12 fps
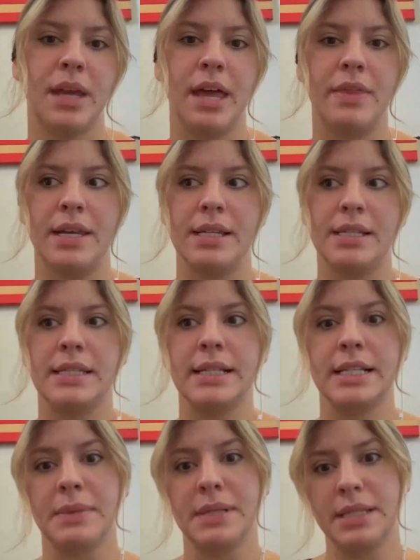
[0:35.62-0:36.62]
And then
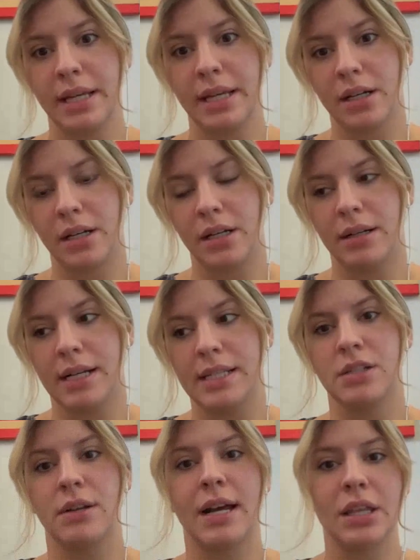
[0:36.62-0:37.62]
6 months later, I
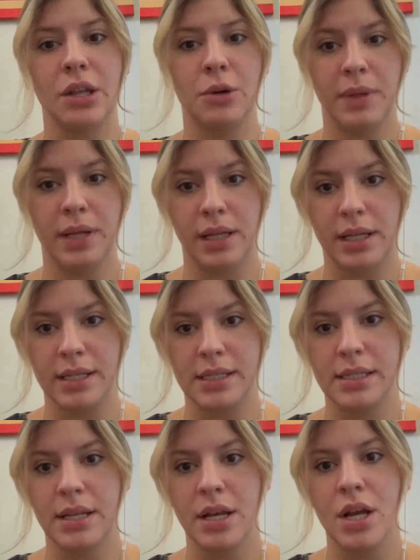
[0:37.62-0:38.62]
still have low
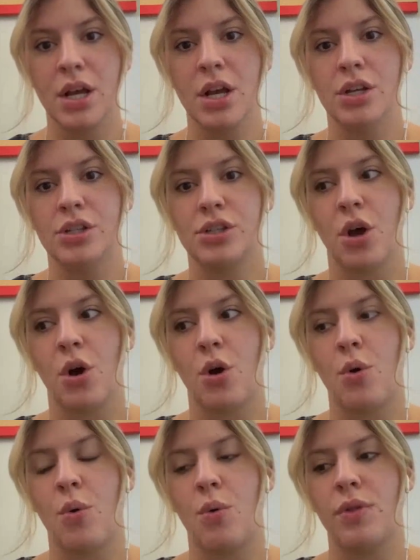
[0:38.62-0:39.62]
platelets.
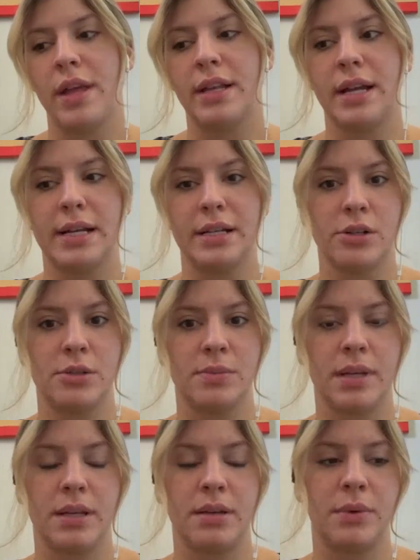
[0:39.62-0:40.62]
So they diagnosed
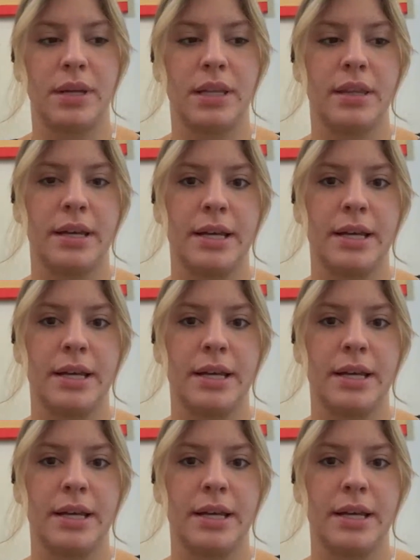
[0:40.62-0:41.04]
me with